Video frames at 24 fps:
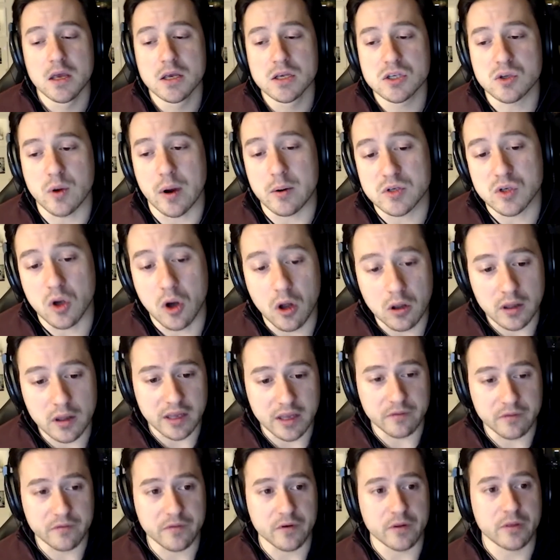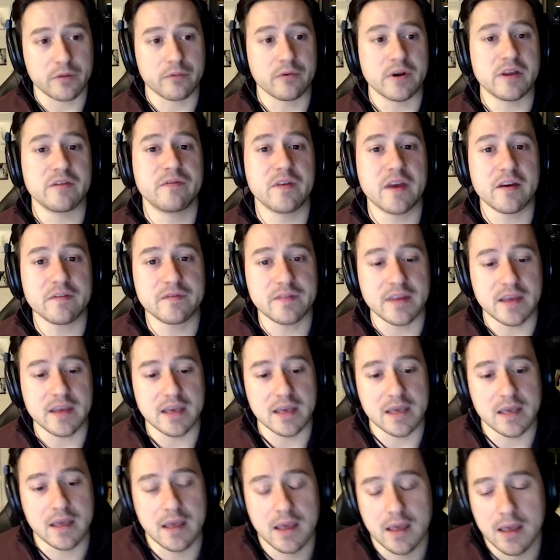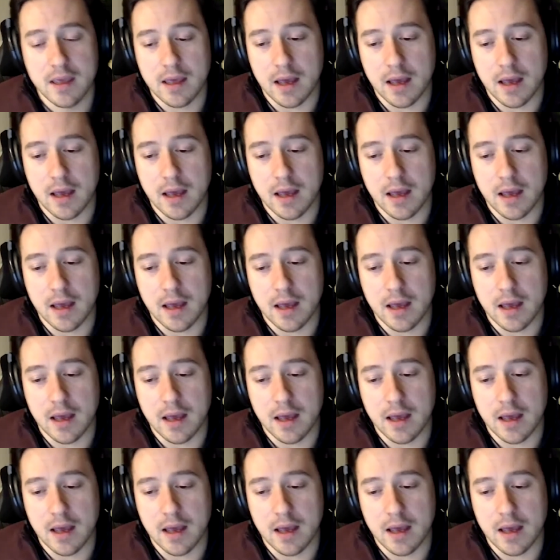So I was in for 350,